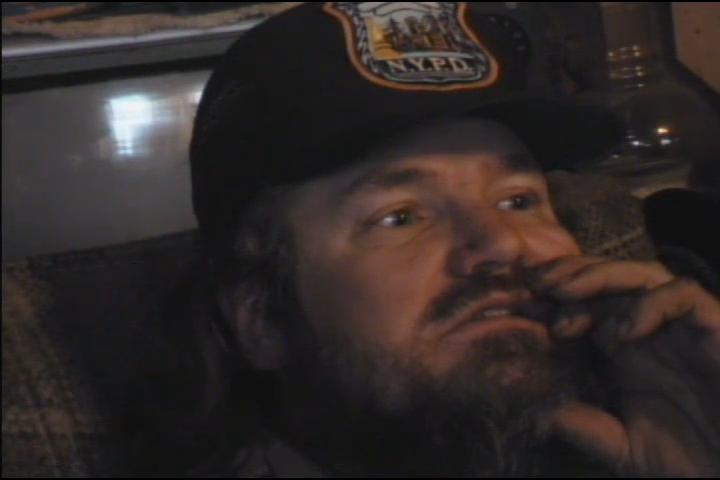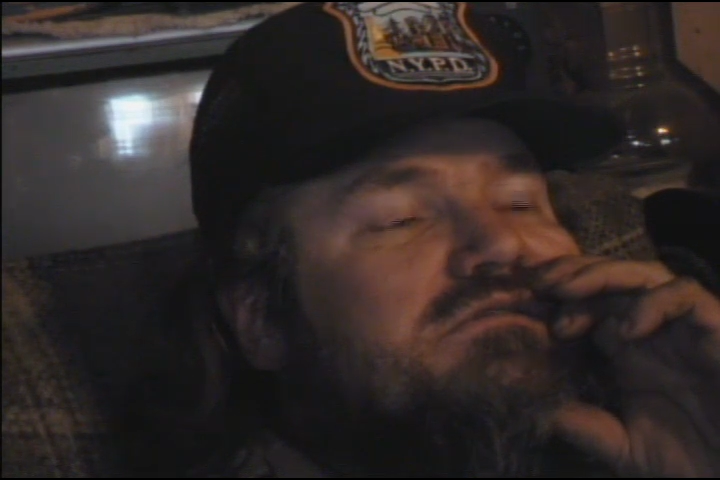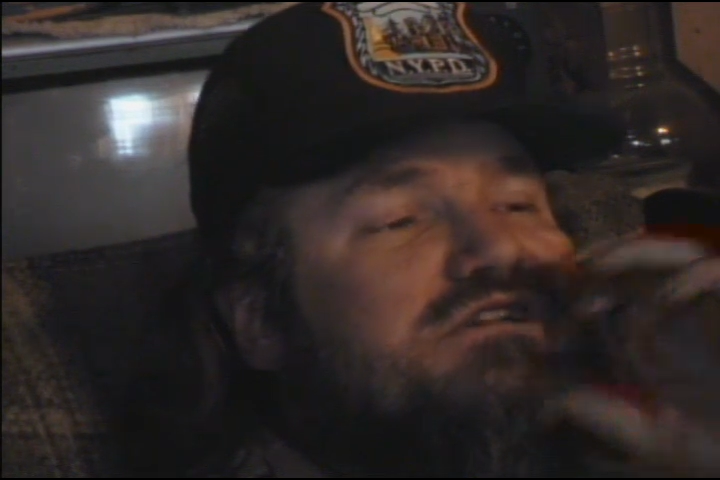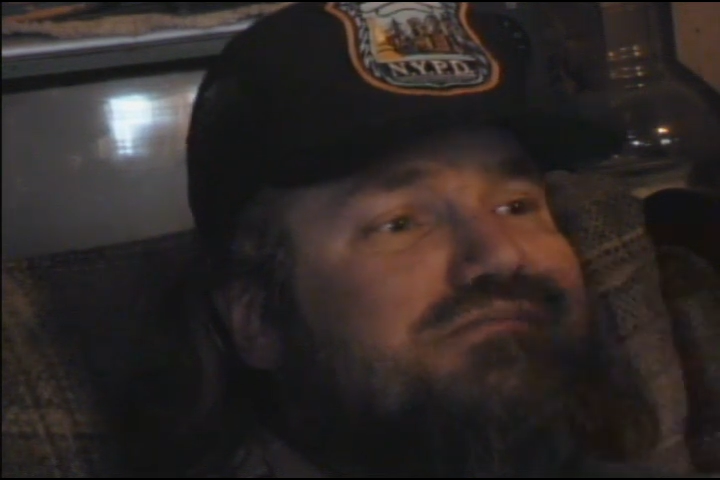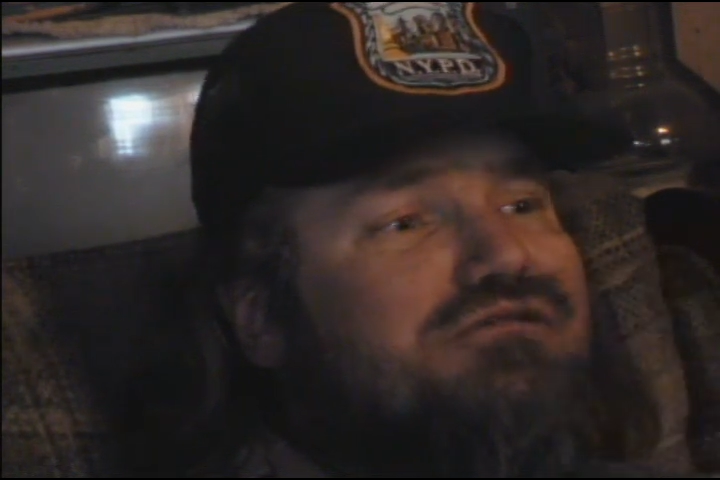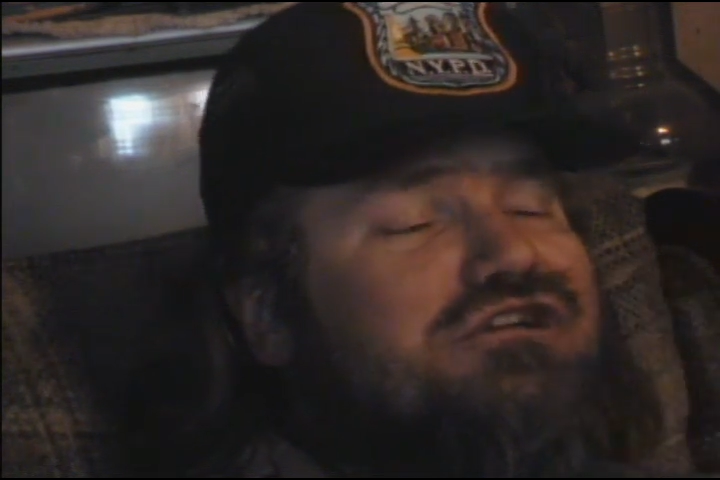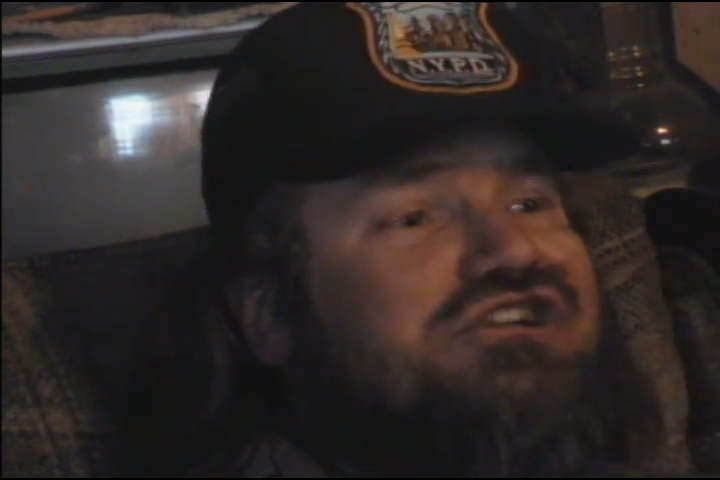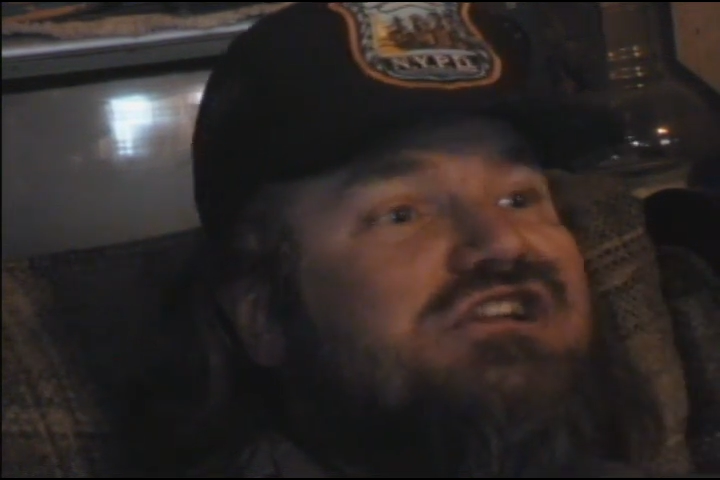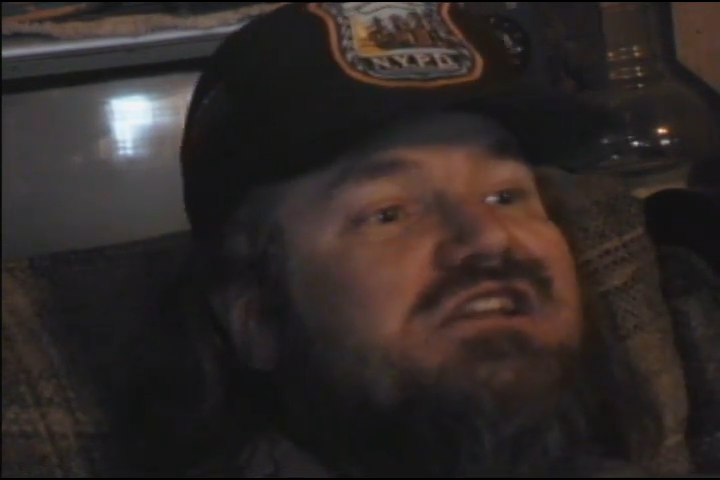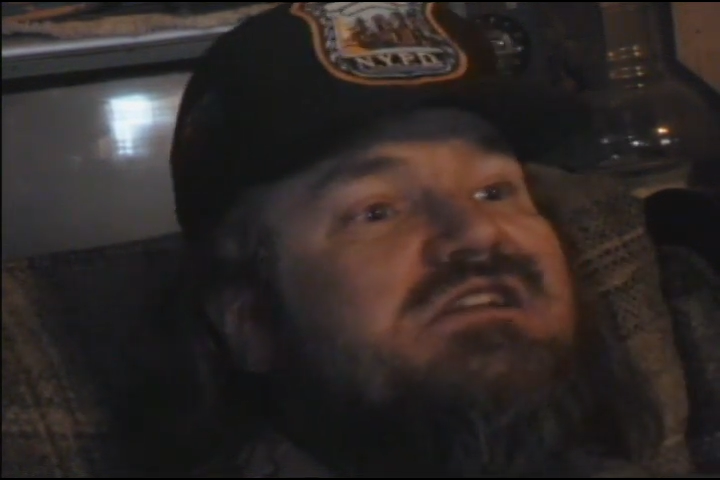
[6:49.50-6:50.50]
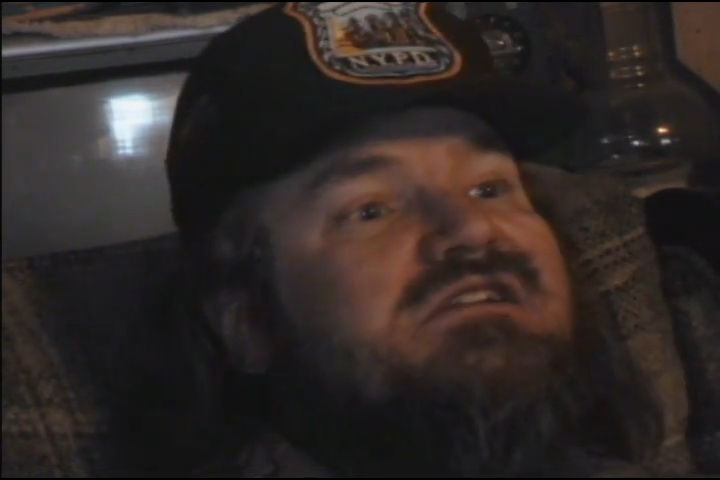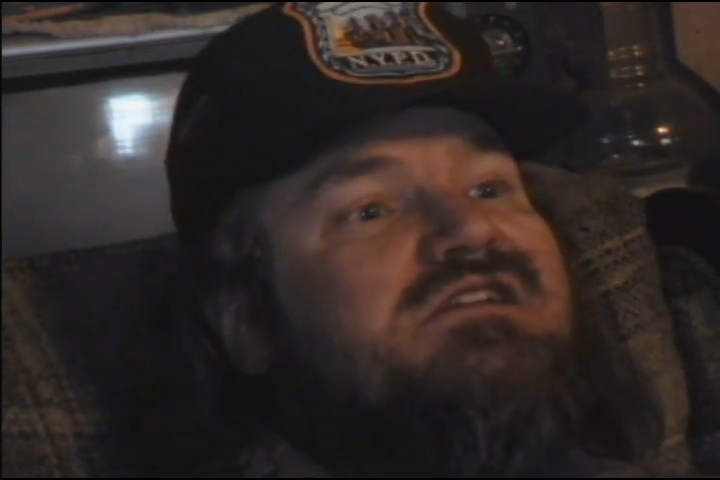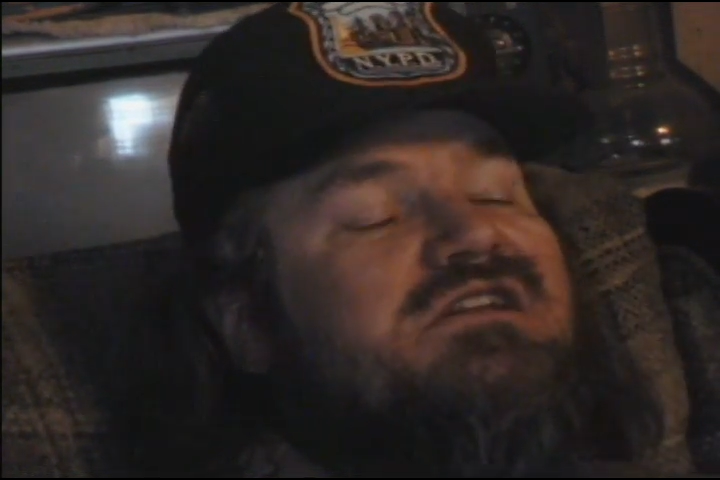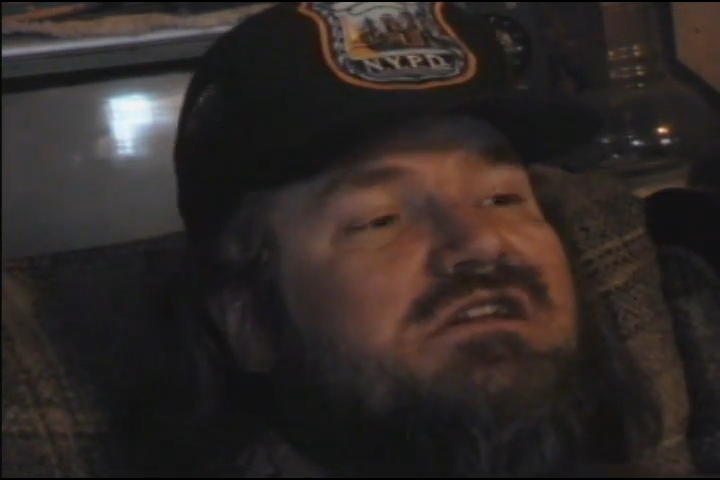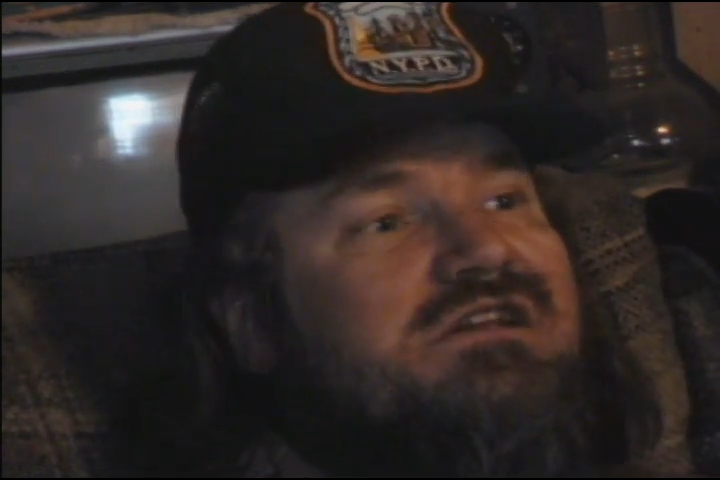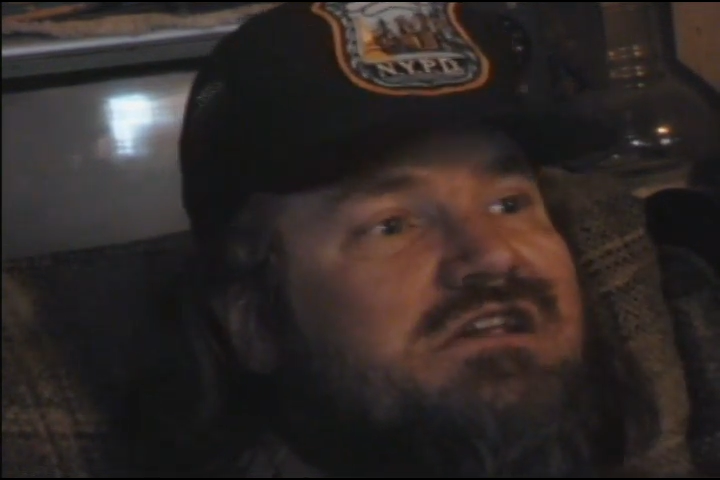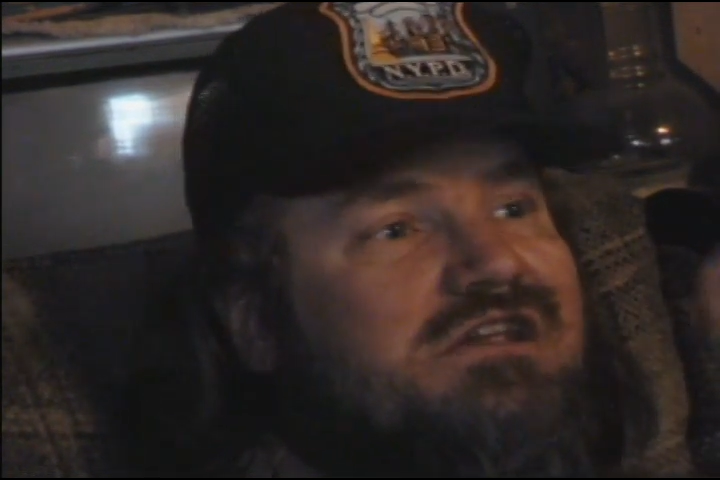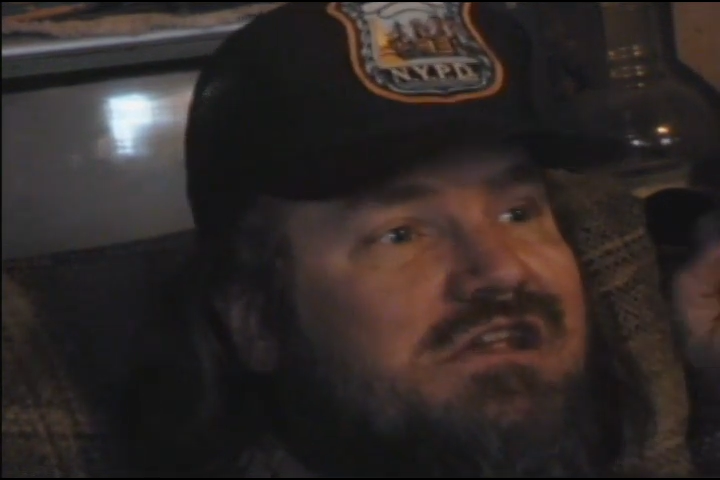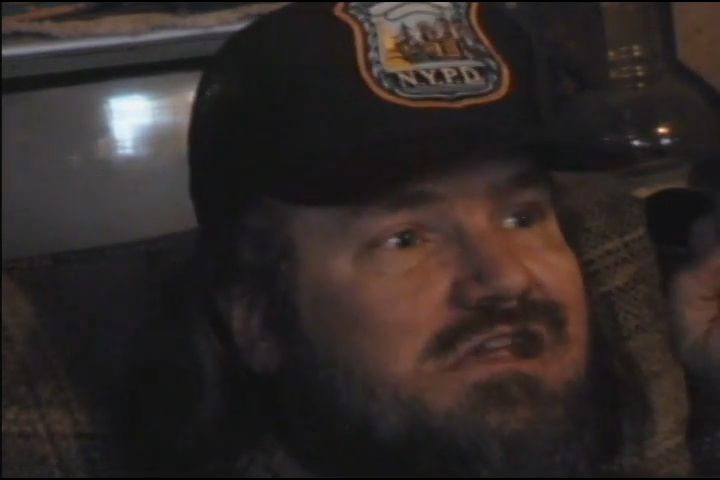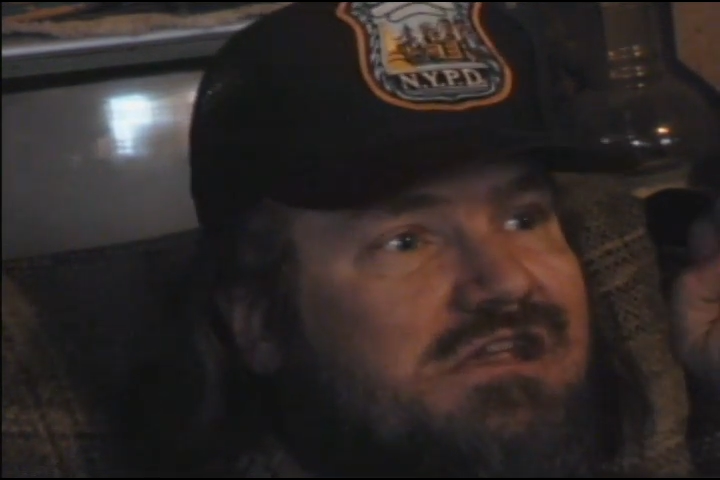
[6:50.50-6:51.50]
was pushy he,
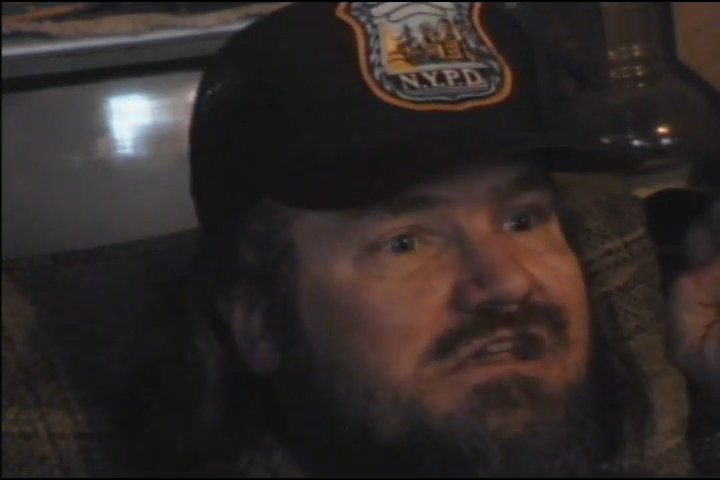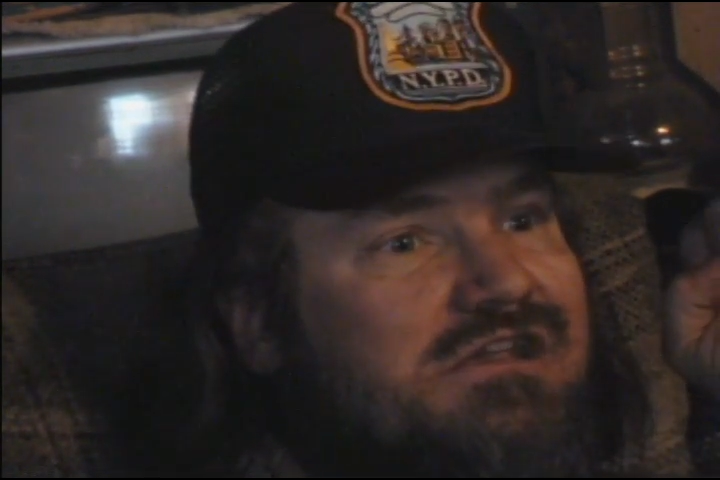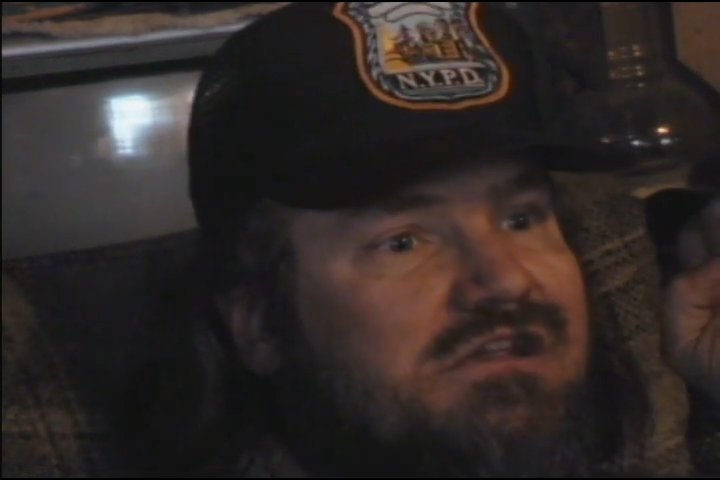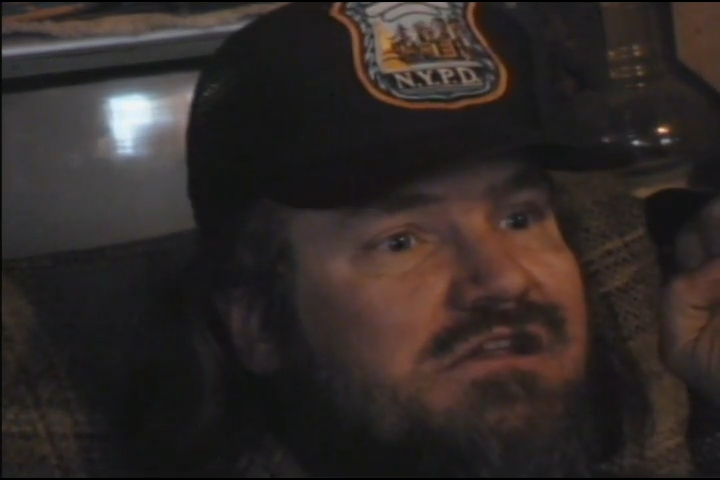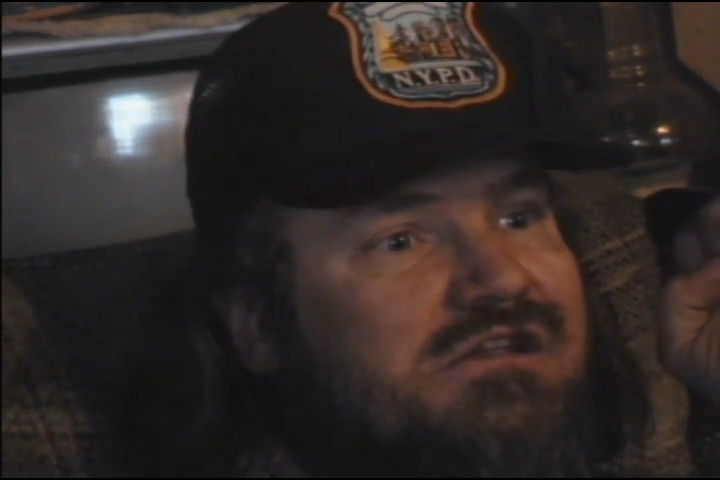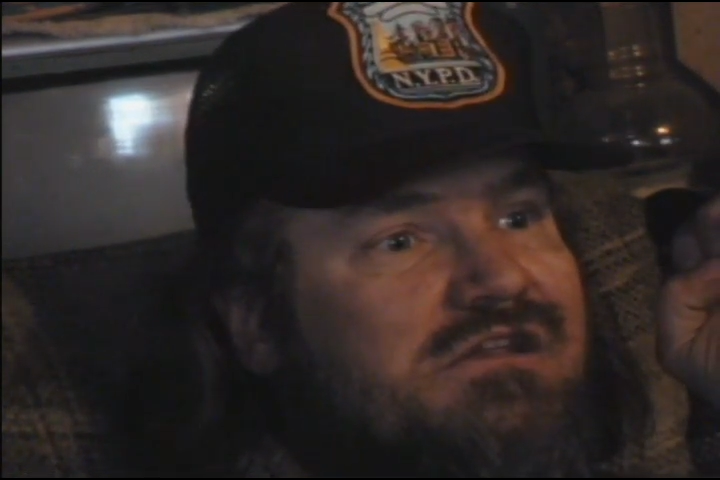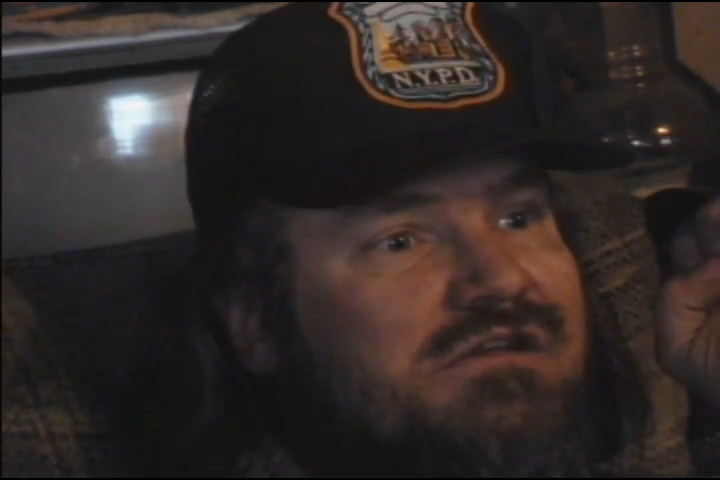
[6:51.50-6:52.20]
he,